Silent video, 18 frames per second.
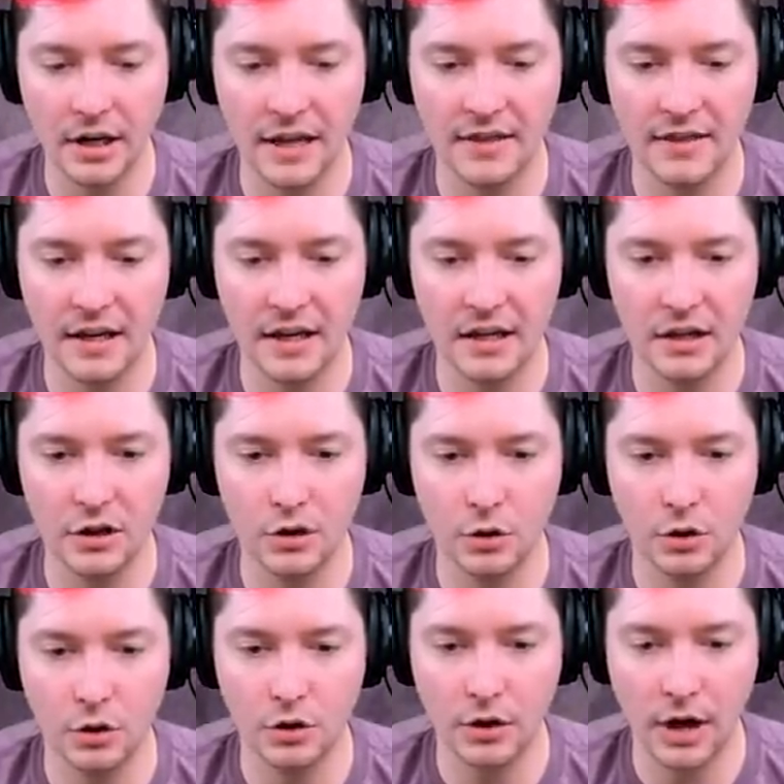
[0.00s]
and then
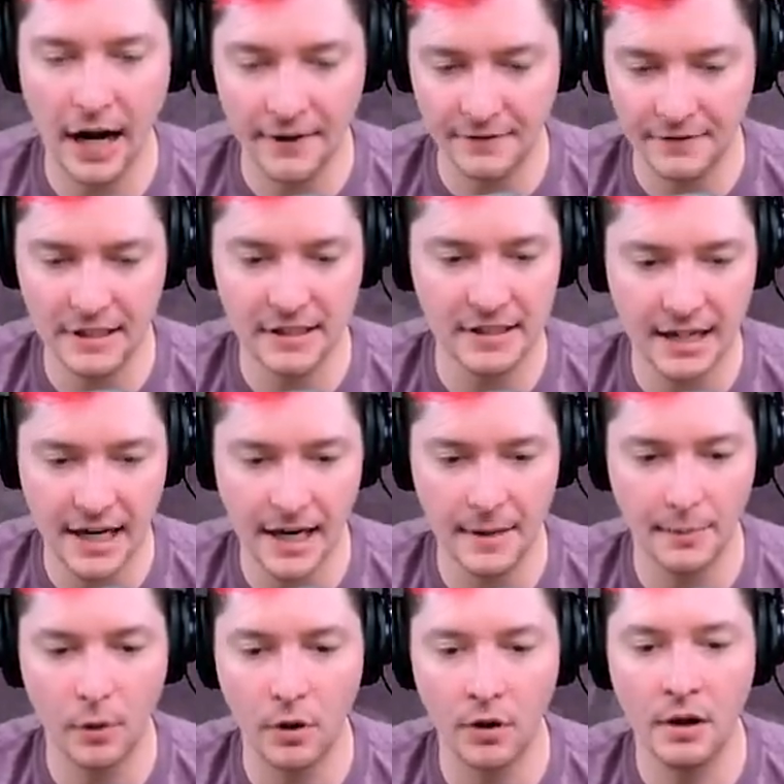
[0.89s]
your crafting
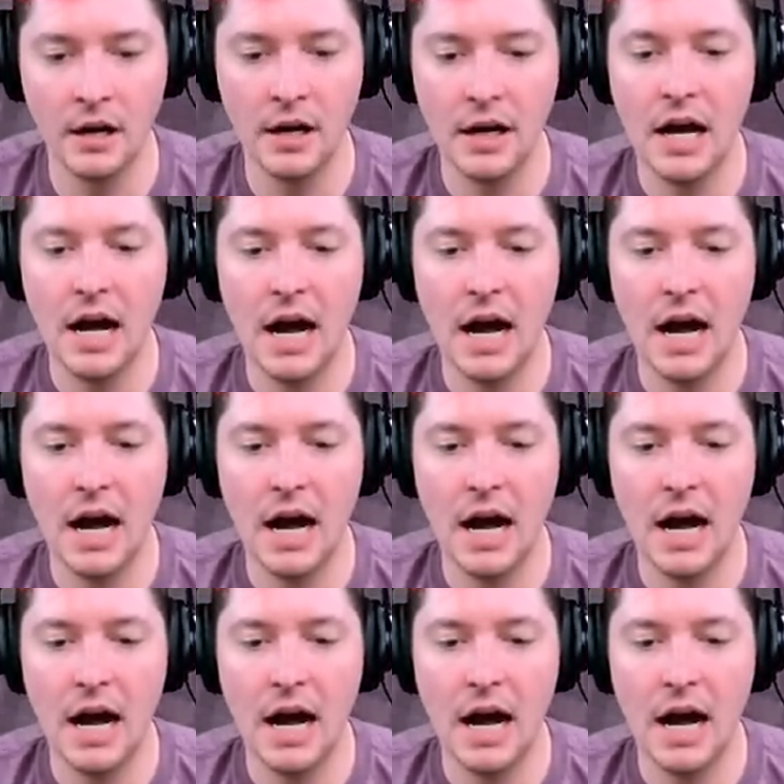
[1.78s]
table.